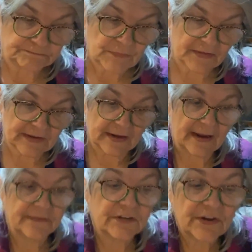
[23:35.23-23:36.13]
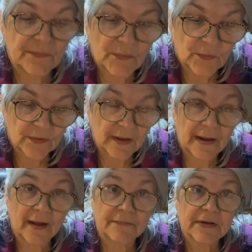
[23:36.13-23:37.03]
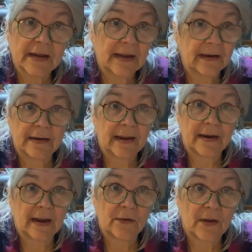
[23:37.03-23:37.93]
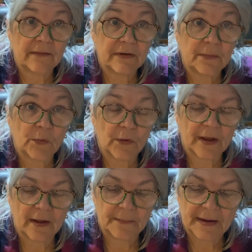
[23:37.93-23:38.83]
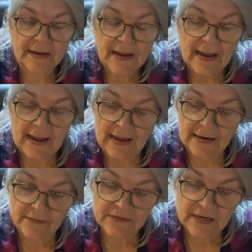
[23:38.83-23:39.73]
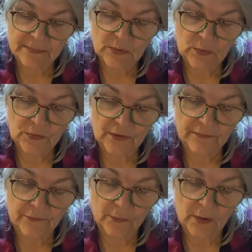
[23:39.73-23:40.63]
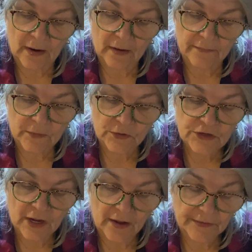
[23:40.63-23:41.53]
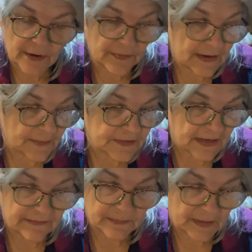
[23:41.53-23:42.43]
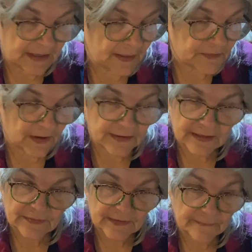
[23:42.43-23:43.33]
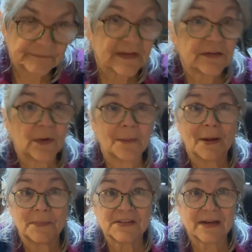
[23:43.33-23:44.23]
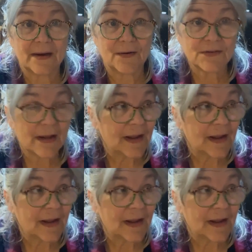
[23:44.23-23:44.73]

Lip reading: I think I have 2 more left, and I don't have any more coming. And I've stopped ordering for a while. Of course, y'all know that I'm saving money up trying to get that's why I'm upstairs.